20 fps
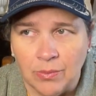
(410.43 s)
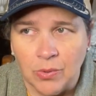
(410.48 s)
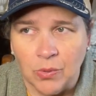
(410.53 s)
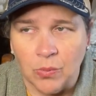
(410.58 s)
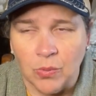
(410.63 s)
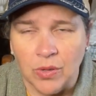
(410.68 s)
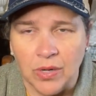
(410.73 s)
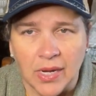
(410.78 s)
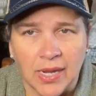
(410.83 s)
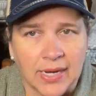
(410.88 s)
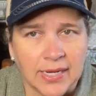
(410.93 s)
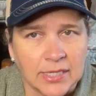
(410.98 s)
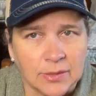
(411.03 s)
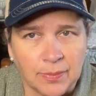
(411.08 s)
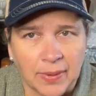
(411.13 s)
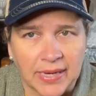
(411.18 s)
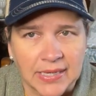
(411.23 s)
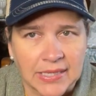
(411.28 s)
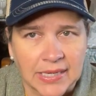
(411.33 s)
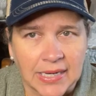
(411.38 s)
but we're not
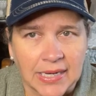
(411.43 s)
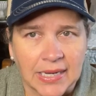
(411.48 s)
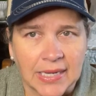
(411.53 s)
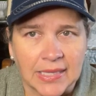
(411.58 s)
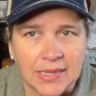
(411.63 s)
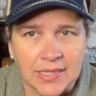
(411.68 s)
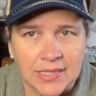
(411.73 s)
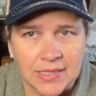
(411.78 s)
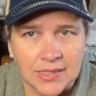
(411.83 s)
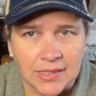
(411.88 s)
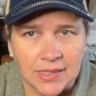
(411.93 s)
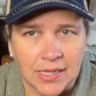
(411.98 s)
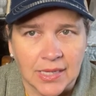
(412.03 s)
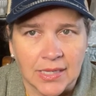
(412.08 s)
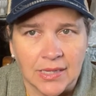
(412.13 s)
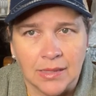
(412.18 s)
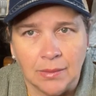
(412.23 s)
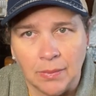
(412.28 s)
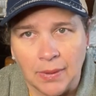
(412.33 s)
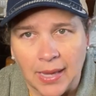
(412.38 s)
expecting to get the sleet
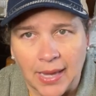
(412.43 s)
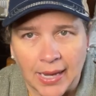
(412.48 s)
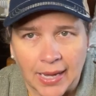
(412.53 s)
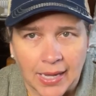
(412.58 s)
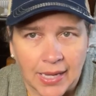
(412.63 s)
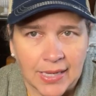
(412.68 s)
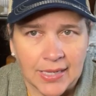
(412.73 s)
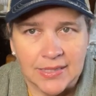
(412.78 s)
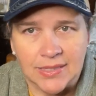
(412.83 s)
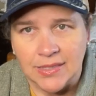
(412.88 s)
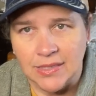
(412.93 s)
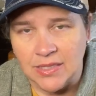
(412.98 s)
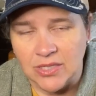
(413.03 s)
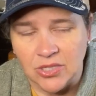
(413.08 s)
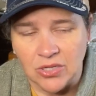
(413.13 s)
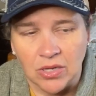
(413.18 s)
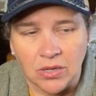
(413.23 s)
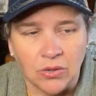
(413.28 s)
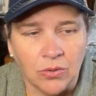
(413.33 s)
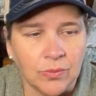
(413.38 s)
and the black ice and the
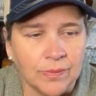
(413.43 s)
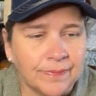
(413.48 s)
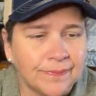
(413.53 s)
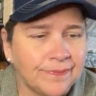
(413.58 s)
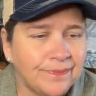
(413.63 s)
snow.